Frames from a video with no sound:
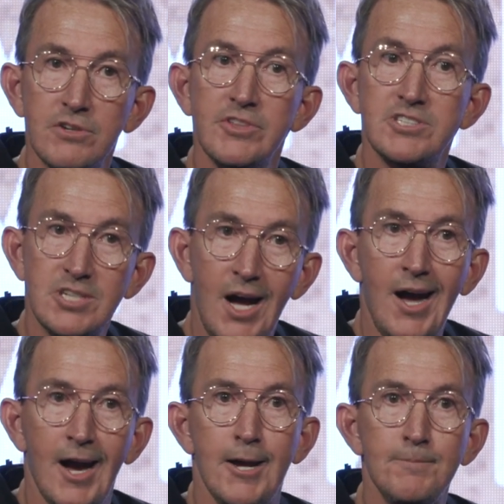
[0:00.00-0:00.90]
of the
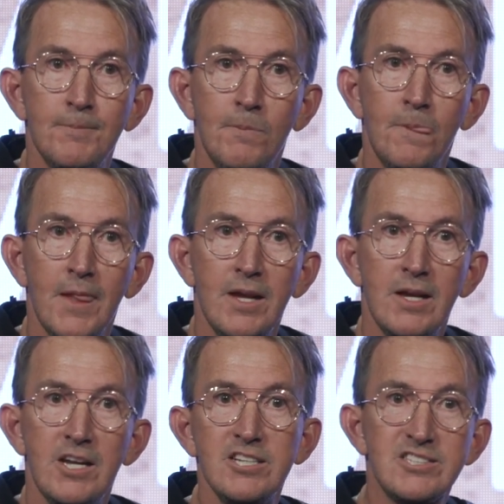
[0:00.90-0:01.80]
time,
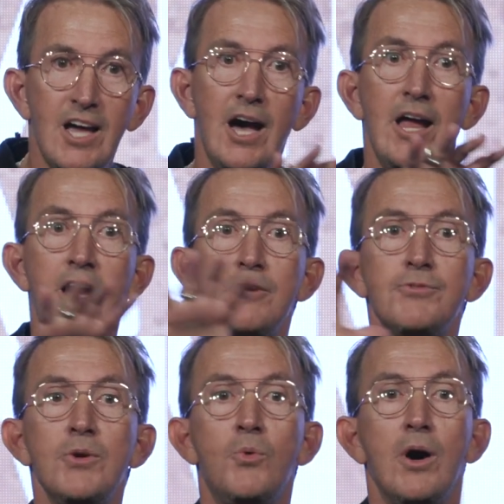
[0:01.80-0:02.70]
is that
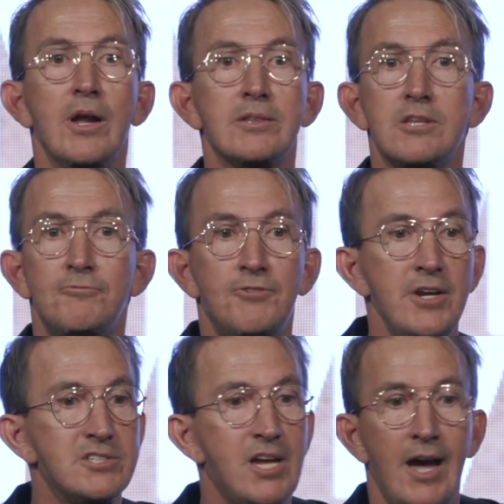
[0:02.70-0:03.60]
everyone at the
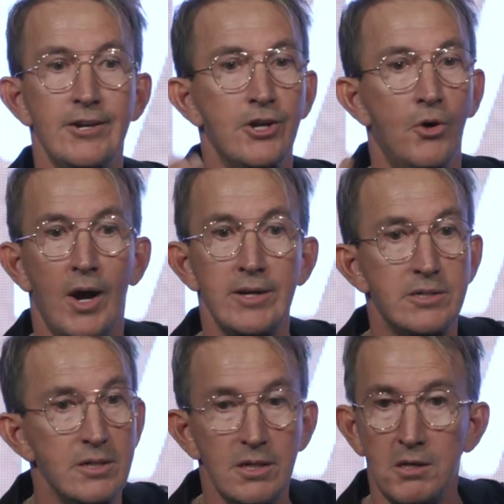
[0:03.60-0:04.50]
feast had no
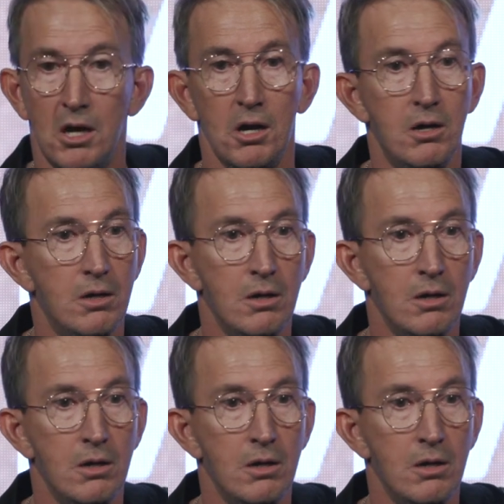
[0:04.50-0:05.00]
idea